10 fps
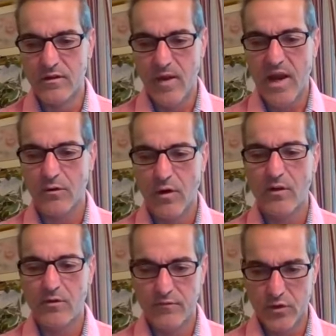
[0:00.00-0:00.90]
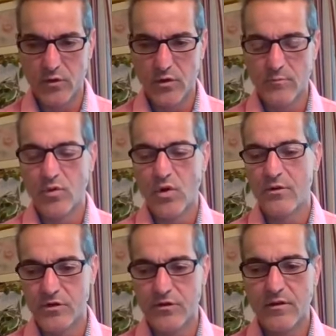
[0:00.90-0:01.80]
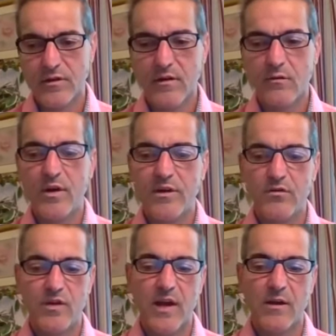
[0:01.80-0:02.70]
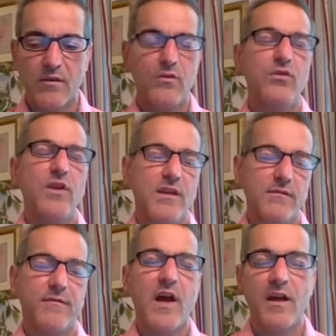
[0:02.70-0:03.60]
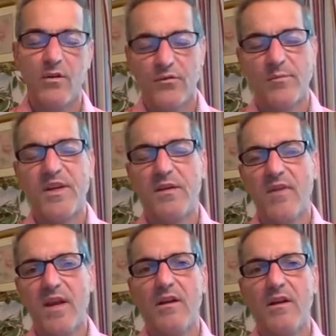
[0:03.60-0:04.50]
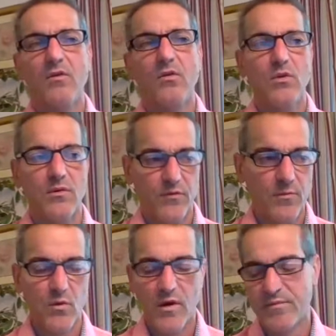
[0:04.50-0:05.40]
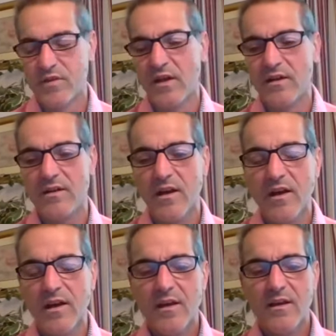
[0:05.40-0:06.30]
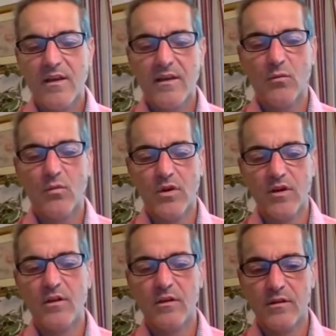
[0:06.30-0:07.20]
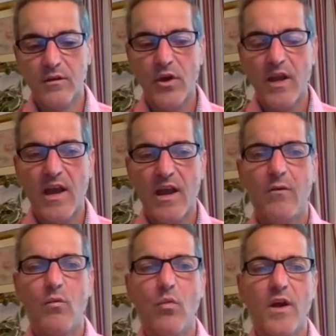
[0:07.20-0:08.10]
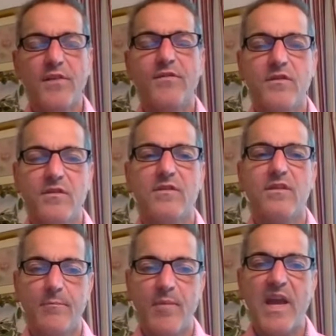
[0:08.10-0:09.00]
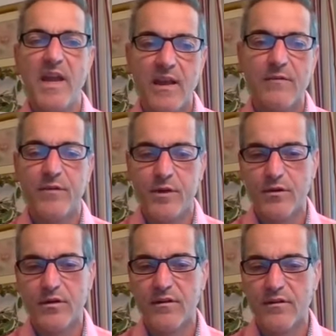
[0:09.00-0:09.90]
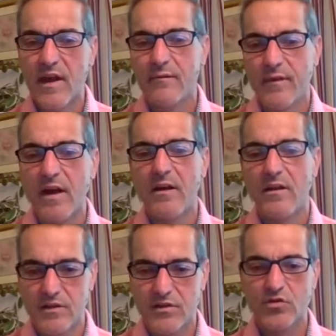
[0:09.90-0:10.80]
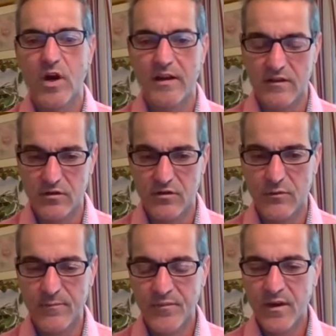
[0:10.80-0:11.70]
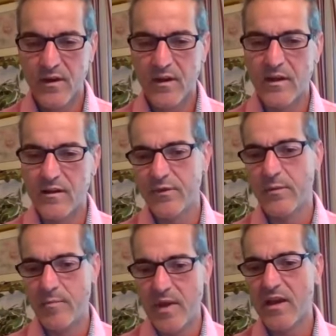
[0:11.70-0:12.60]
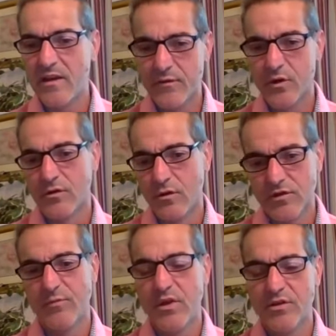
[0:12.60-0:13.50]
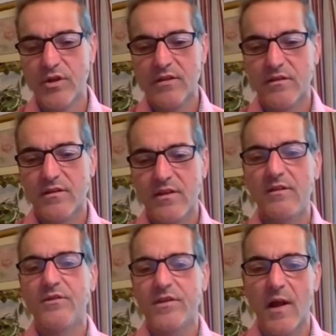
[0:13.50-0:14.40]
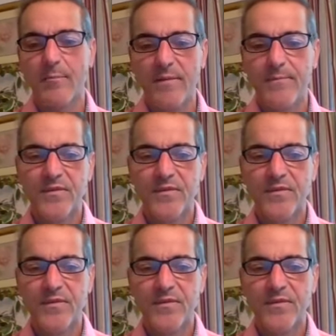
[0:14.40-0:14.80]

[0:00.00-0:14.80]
the background of your browser, when you download a file from an email or from a website, it will look at what the behavior that file is trying to do. And if the behavior looks malicious, it'll stop it.